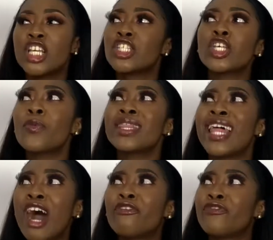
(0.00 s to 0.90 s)
So
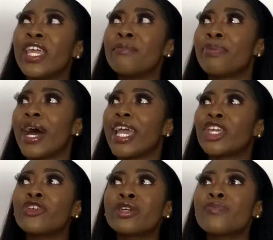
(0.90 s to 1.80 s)
without feedback,
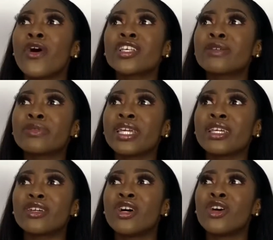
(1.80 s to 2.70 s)
you can
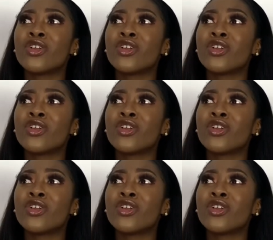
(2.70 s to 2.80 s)
possibly